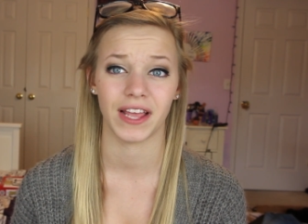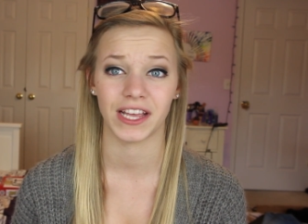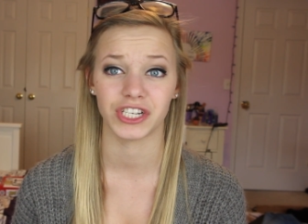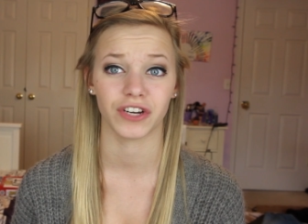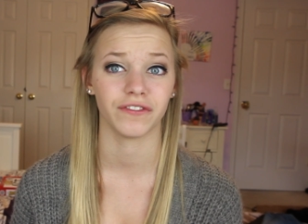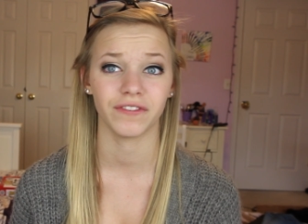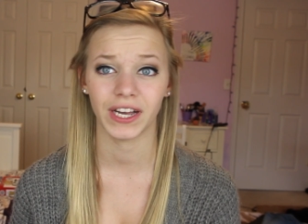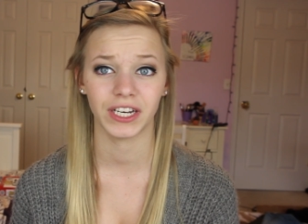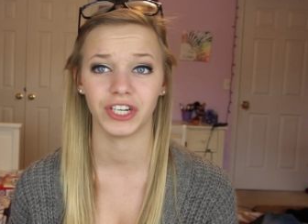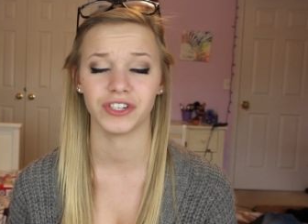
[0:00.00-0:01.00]
age of
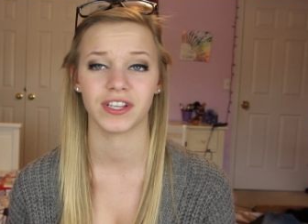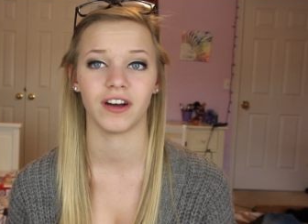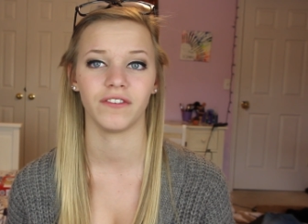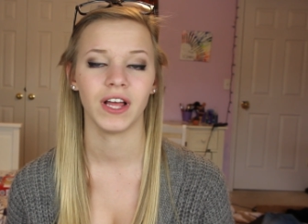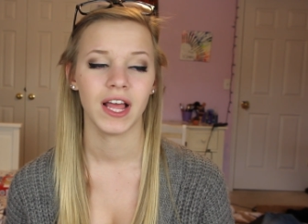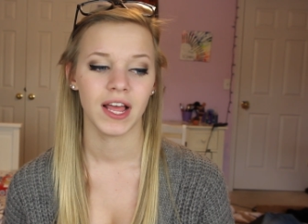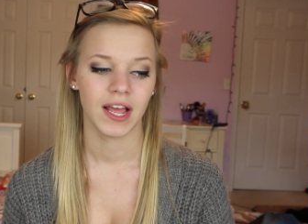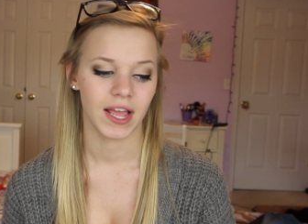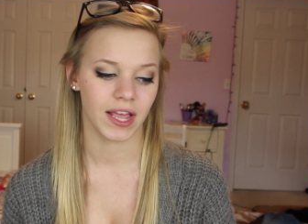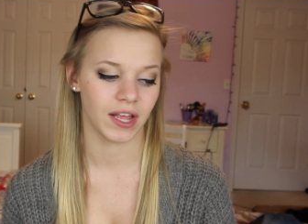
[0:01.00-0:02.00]
finding yourself
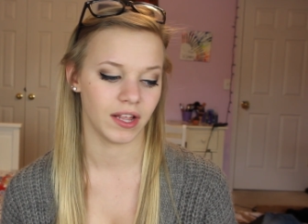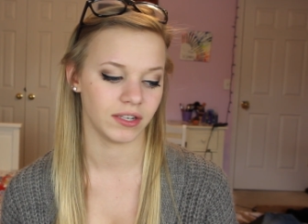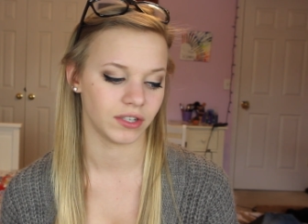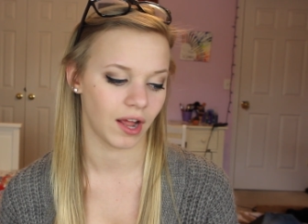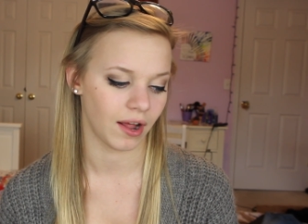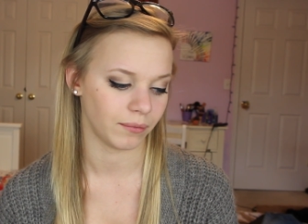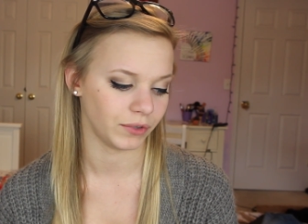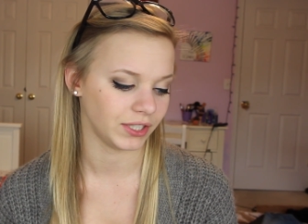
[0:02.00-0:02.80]
and um,